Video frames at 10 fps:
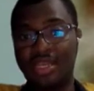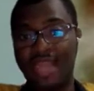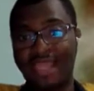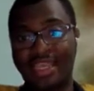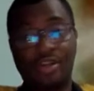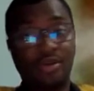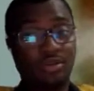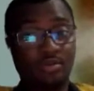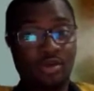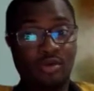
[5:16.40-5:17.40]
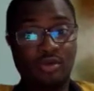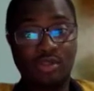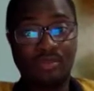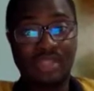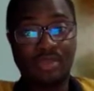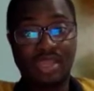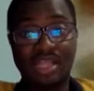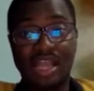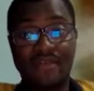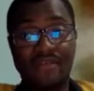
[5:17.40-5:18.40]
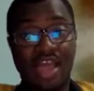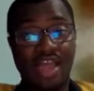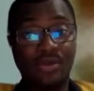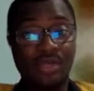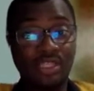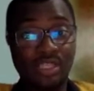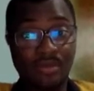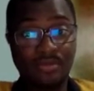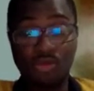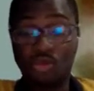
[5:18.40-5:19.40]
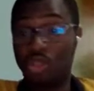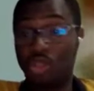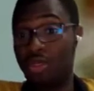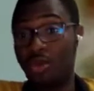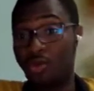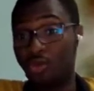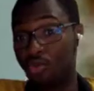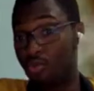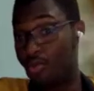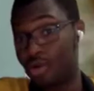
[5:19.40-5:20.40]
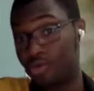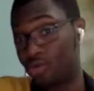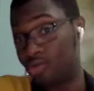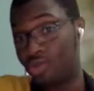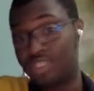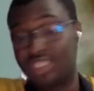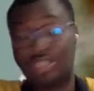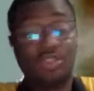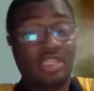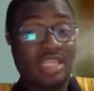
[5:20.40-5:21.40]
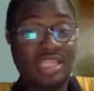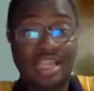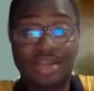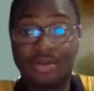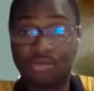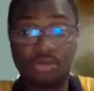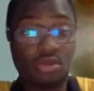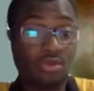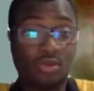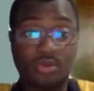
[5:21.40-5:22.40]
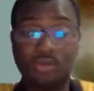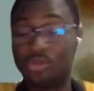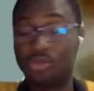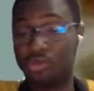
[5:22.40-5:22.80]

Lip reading: like because sometimes you can have aneurysm, you don't know, you know it's congenital, you don't know,